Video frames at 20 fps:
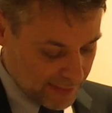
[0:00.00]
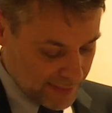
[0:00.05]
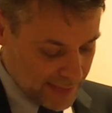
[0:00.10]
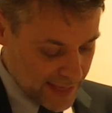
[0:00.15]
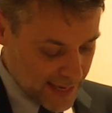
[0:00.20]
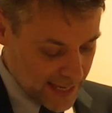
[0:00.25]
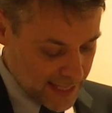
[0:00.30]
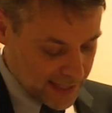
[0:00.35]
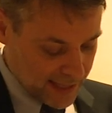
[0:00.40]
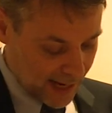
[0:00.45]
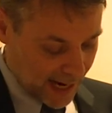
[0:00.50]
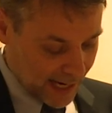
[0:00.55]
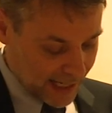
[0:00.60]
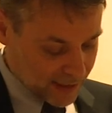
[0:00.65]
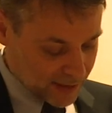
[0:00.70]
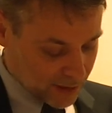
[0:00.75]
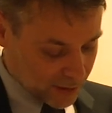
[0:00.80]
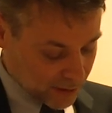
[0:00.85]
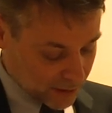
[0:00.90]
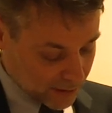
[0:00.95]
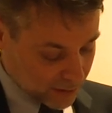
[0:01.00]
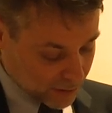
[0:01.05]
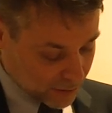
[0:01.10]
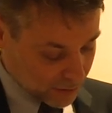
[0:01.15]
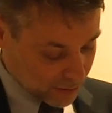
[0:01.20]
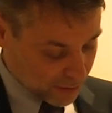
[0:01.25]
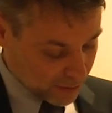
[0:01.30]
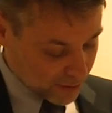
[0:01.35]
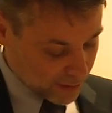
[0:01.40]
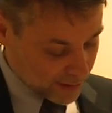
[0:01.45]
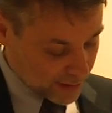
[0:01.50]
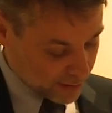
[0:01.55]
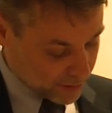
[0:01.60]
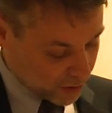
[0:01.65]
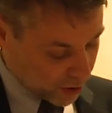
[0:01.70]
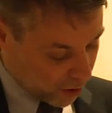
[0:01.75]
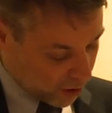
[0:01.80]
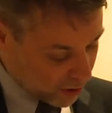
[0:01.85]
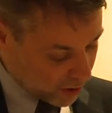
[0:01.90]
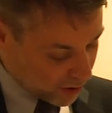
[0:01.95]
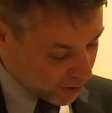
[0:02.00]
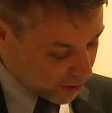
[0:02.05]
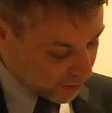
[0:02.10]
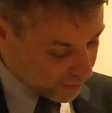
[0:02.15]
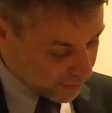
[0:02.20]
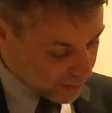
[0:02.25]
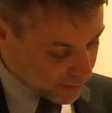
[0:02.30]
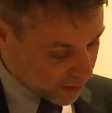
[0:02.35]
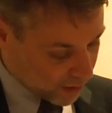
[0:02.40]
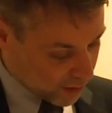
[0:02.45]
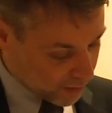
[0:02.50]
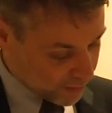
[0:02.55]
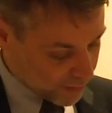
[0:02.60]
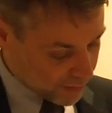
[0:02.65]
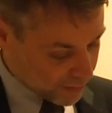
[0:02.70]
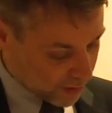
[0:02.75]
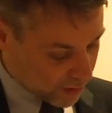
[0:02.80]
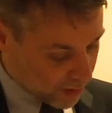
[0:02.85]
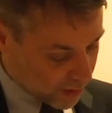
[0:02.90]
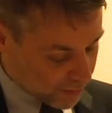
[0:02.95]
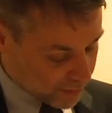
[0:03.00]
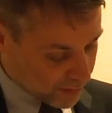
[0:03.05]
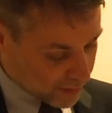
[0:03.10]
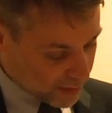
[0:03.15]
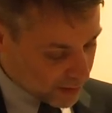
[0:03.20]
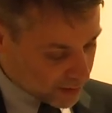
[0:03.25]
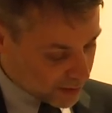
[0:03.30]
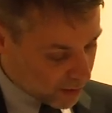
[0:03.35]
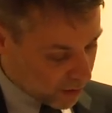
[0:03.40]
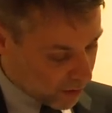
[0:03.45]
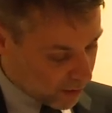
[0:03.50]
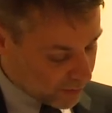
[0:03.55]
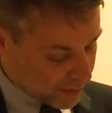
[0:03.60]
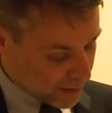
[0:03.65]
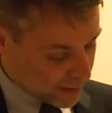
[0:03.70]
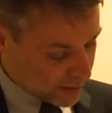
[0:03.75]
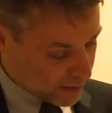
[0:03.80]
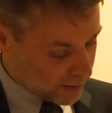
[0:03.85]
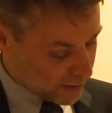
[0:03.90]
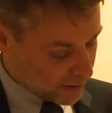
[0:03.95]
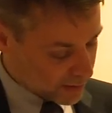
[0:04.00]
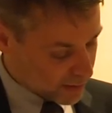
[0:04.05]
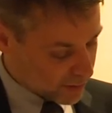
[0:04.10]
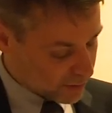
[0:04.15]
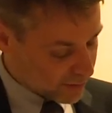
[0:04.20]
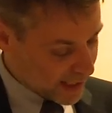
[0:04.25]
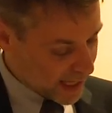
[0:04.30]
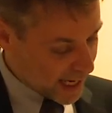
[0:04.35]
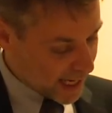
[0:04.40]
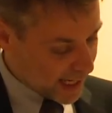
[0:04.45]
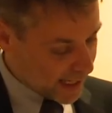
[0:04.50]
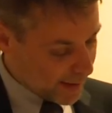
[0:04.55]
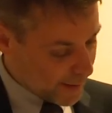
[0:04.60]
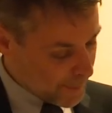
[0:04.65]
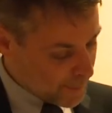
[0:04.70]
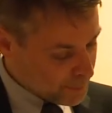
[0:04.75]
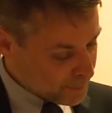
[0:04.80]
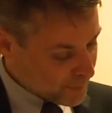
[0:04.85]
the title to the talk of, of, of, of uh, today,